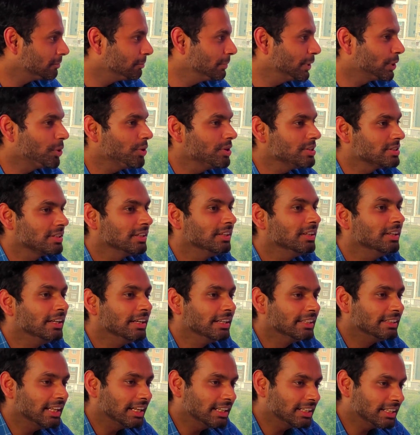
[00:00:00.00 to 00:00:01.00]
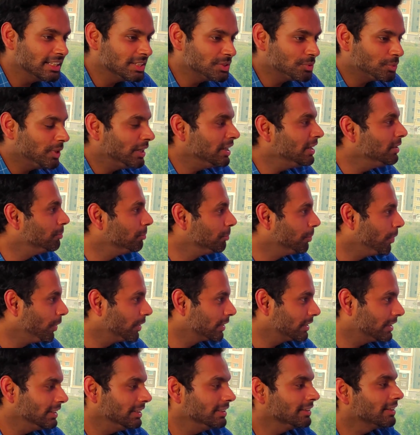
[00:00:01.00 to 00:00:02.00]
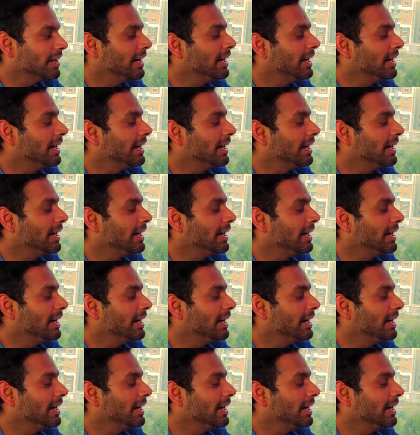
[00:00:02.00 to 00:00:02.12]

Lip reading: because that is very important.